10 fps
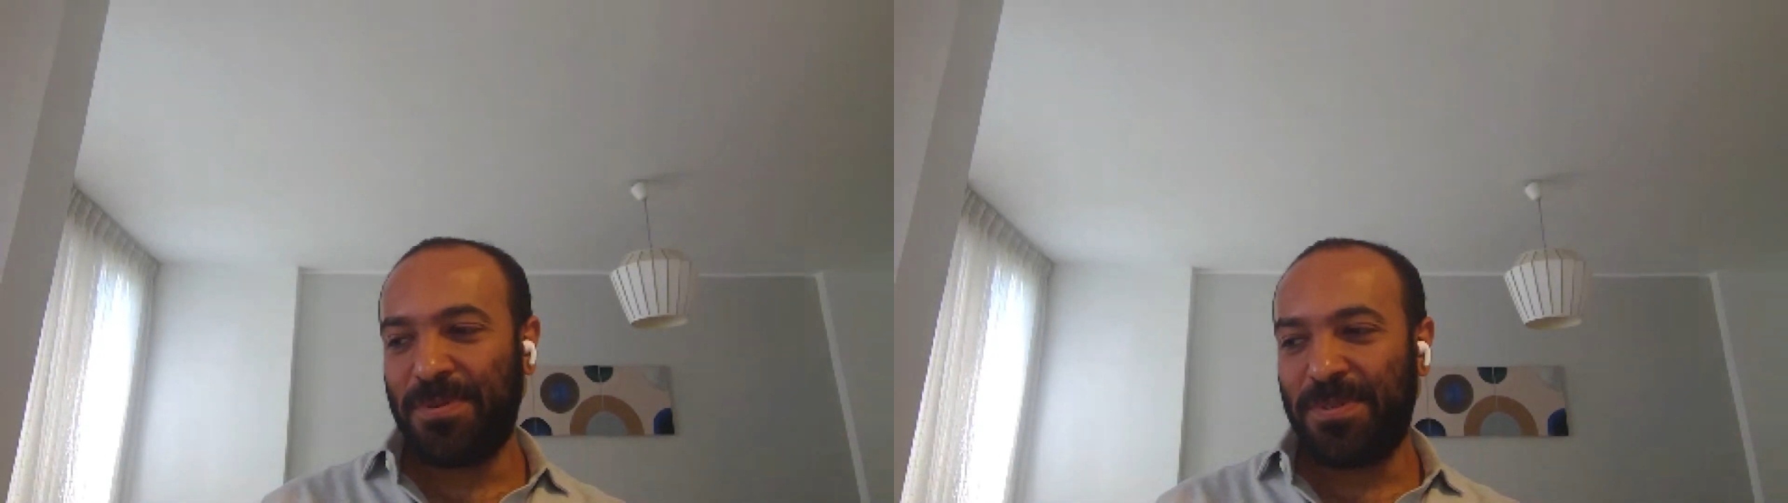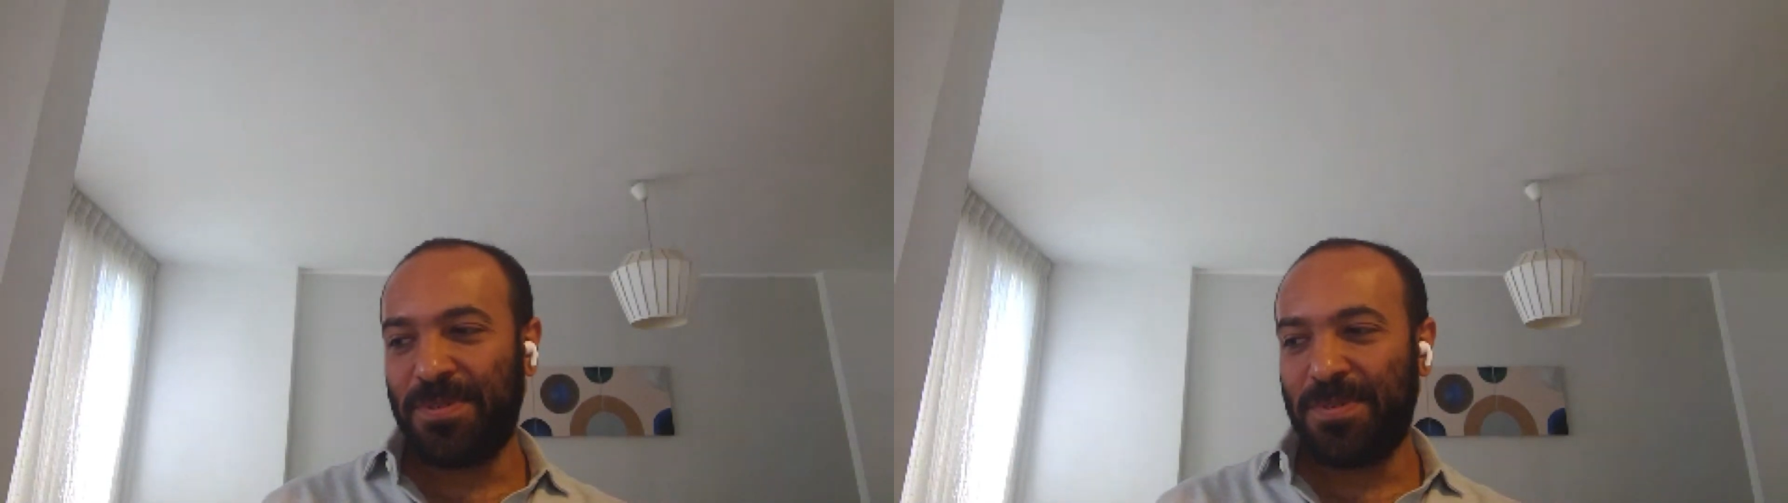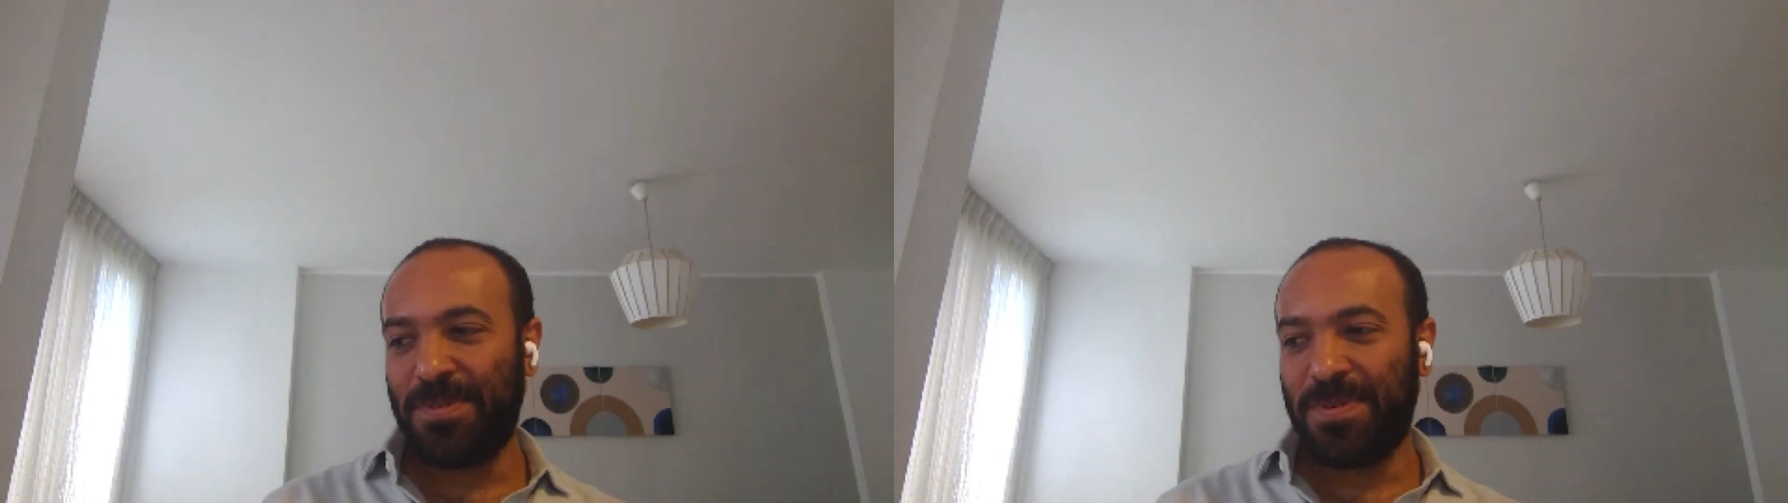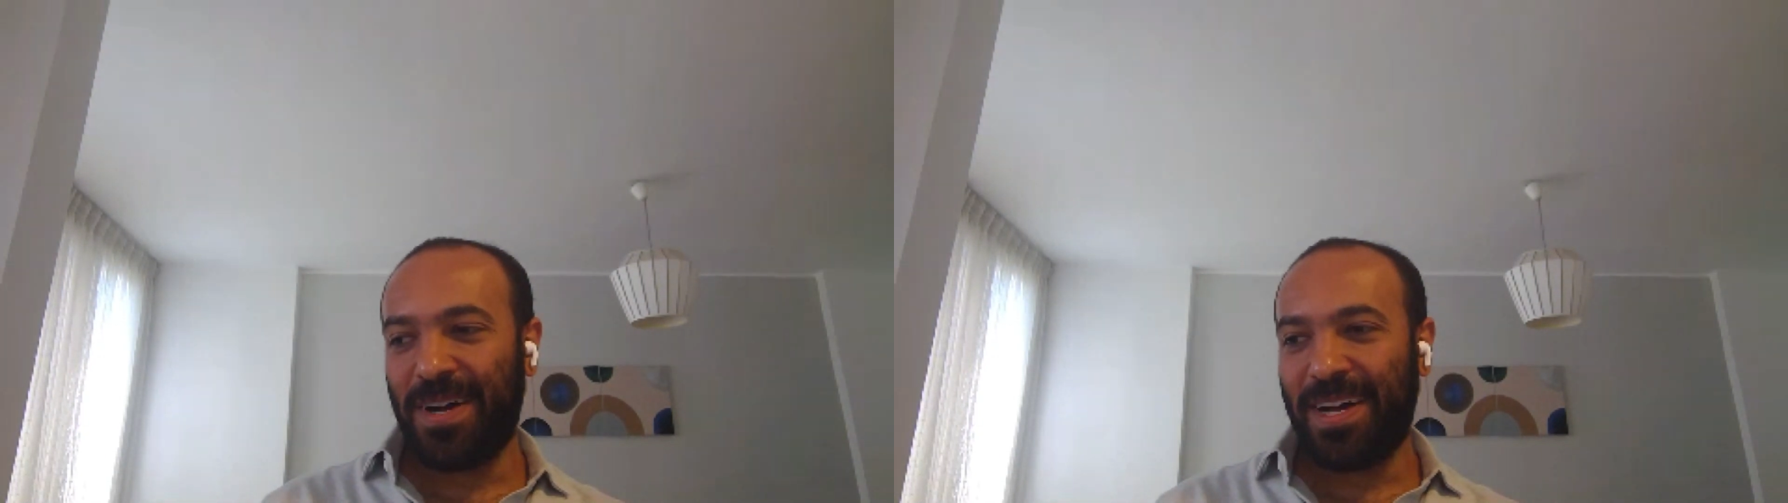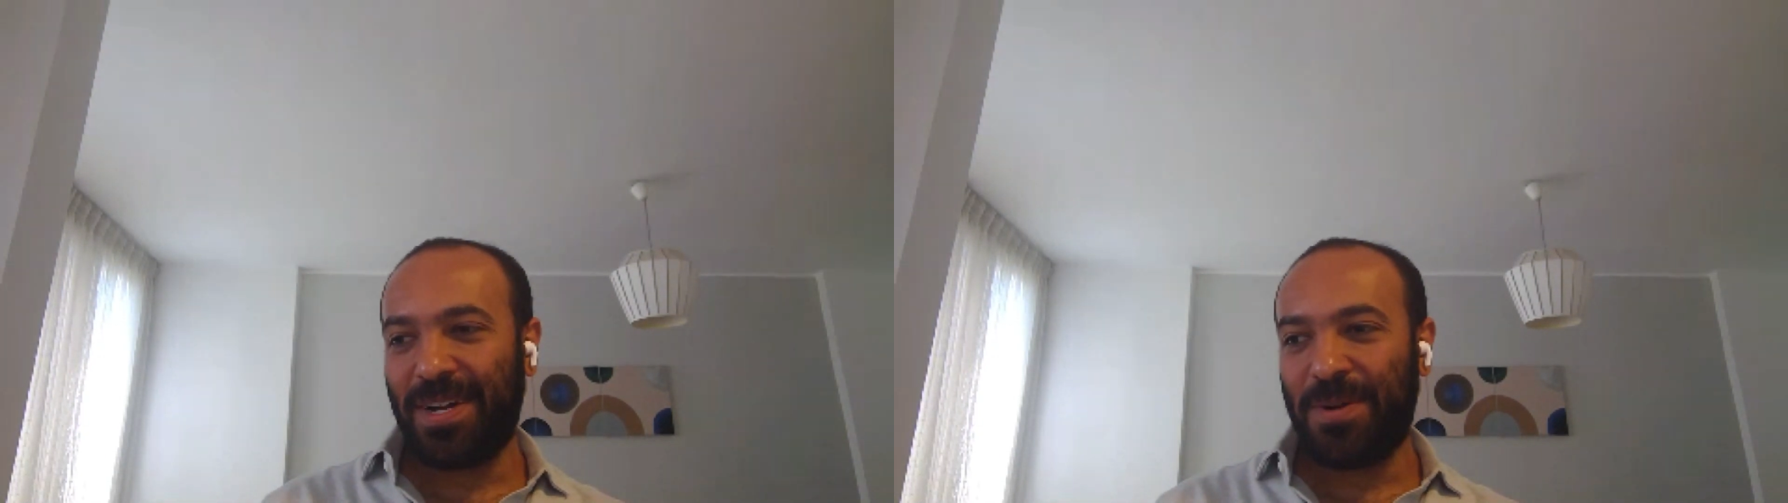
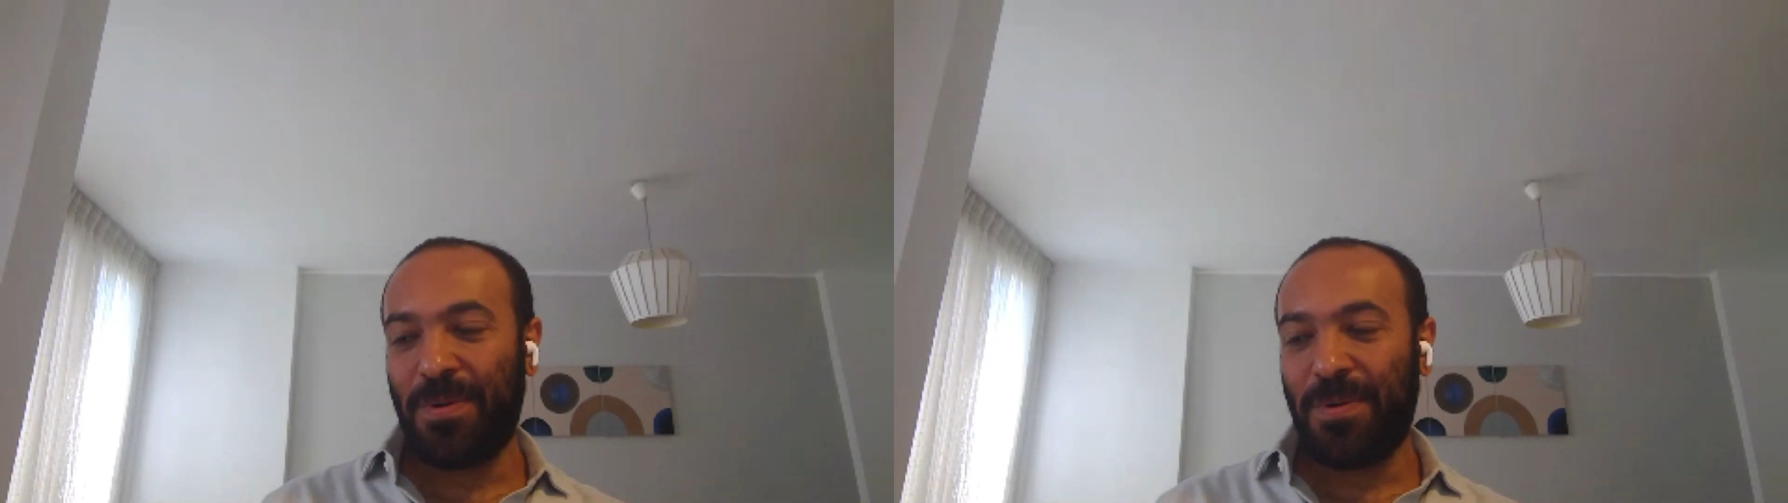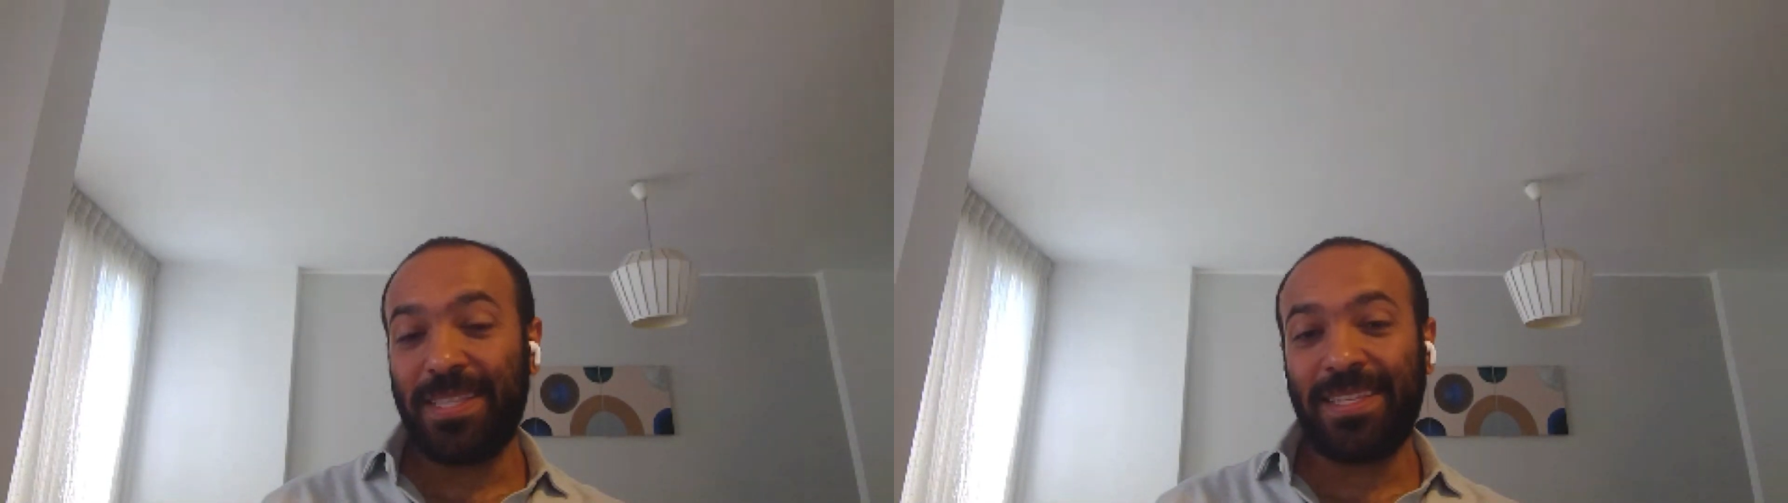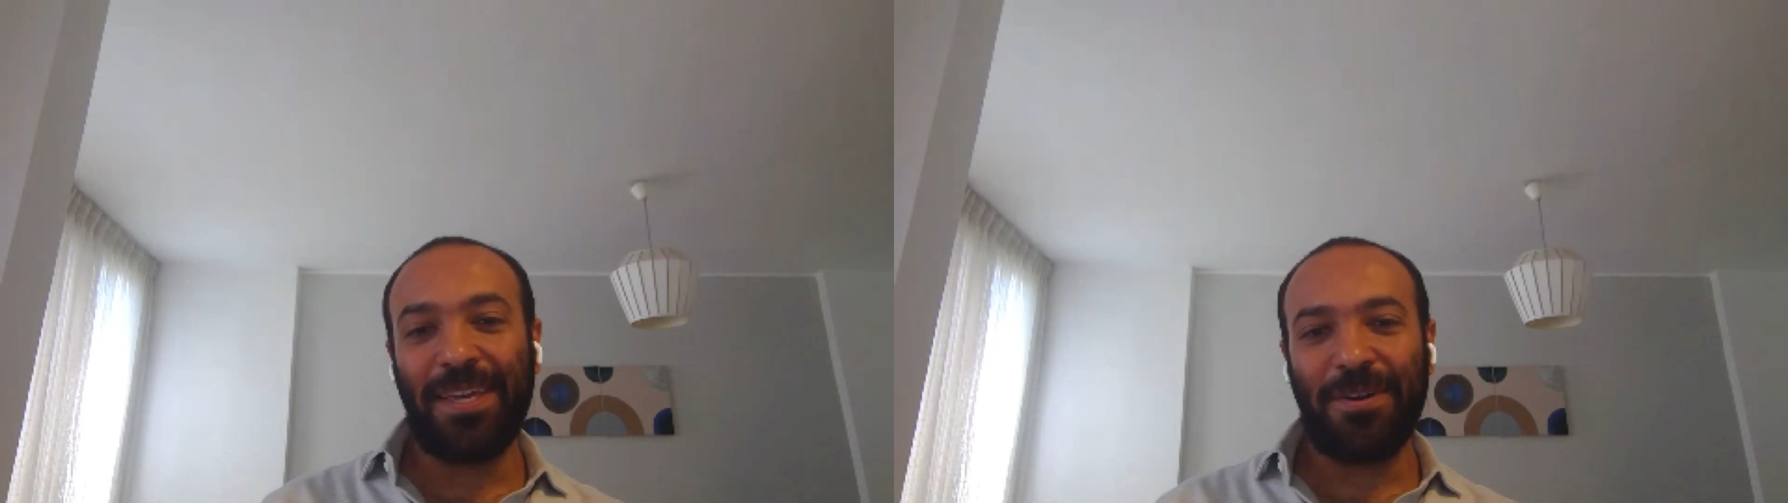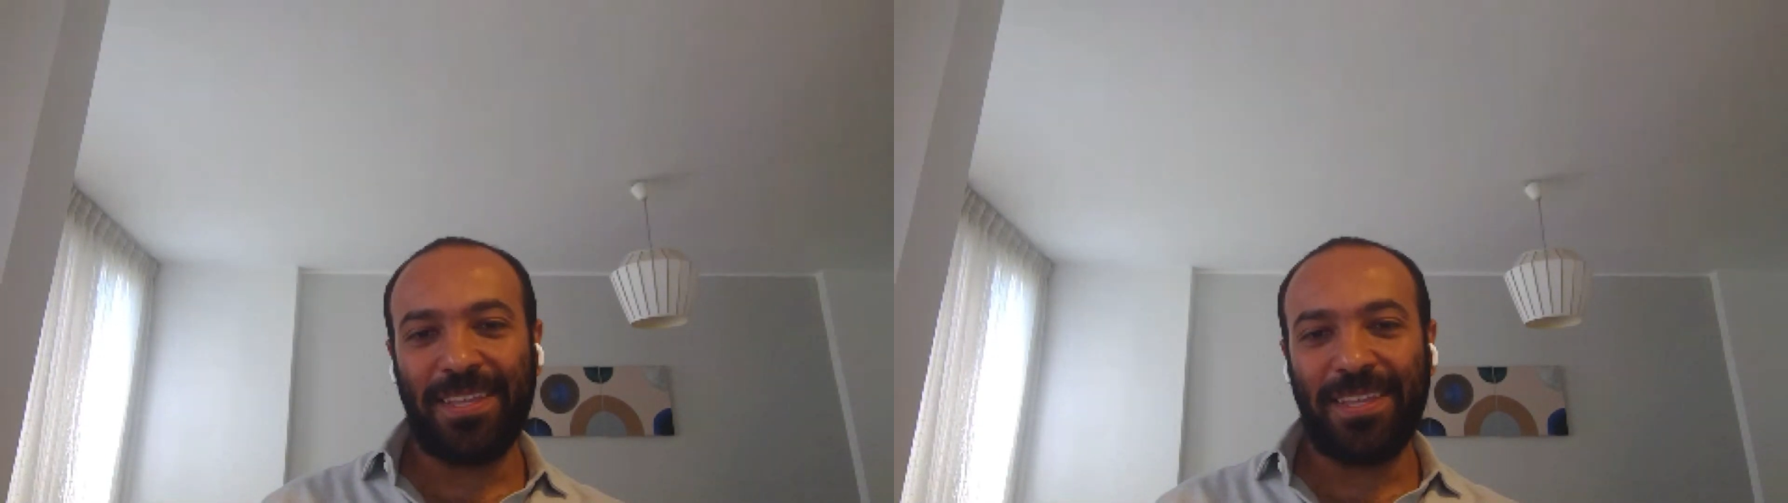also quite